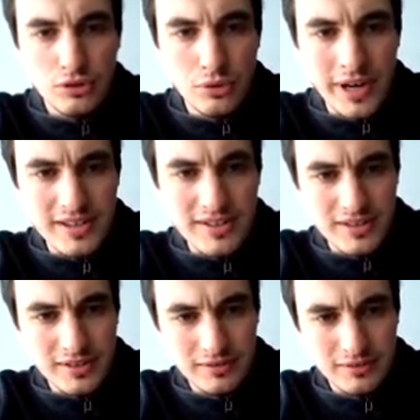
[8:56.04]
to
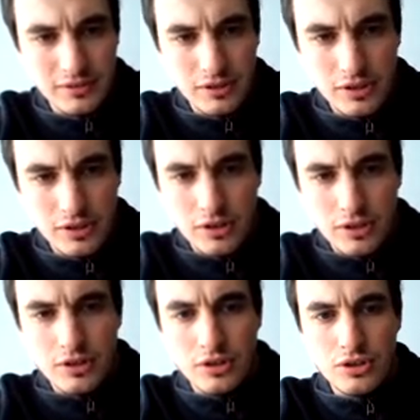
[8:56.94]
write
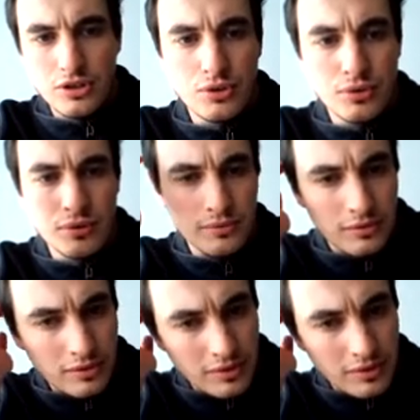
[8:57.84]
Q